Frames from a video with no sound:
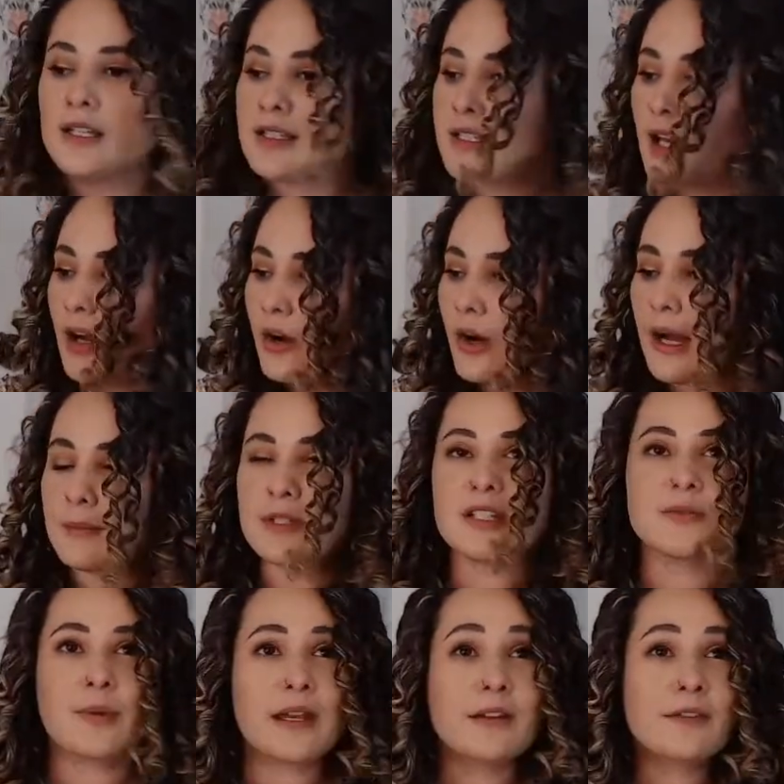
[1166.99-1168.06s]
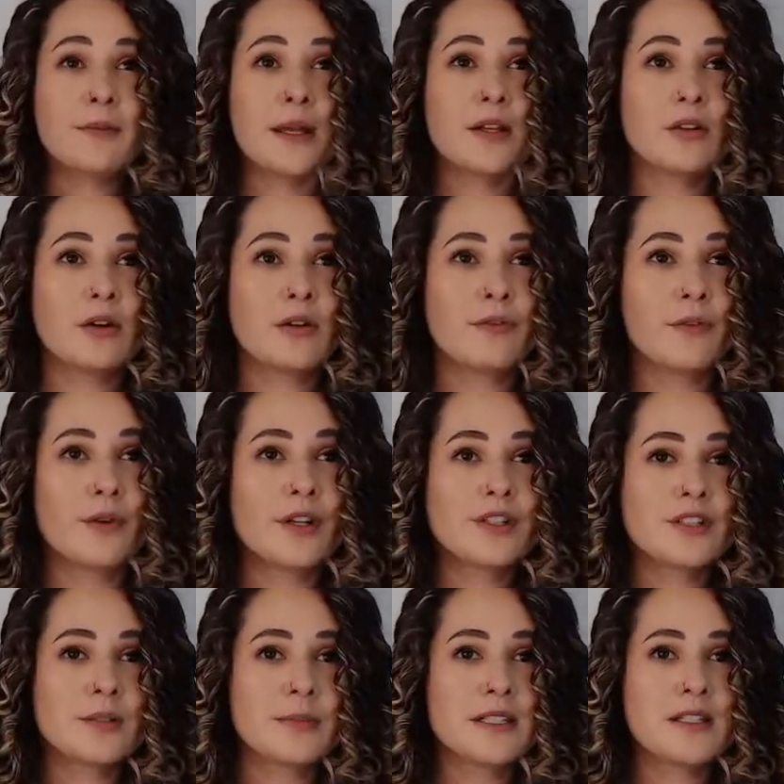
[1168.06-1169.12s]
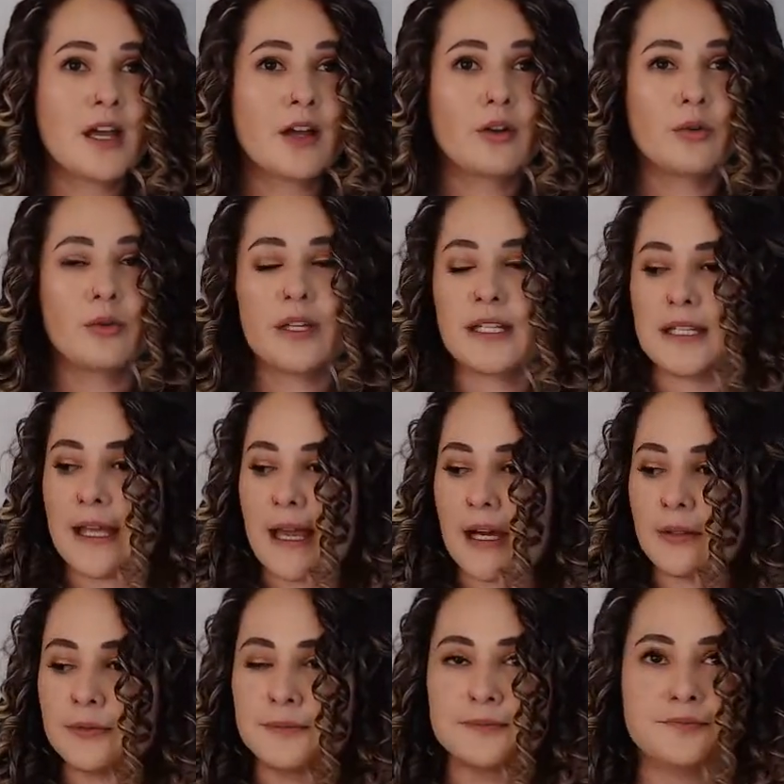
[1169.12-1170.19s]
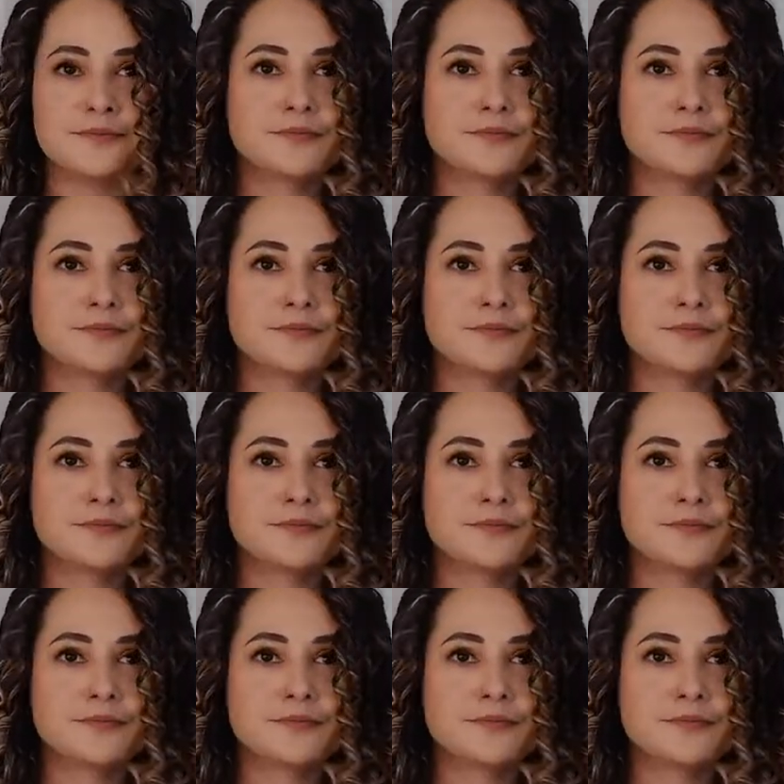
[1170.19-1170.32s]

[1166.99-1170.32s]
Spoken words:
So I'm just waiting for my Glowforge to be done cooling down.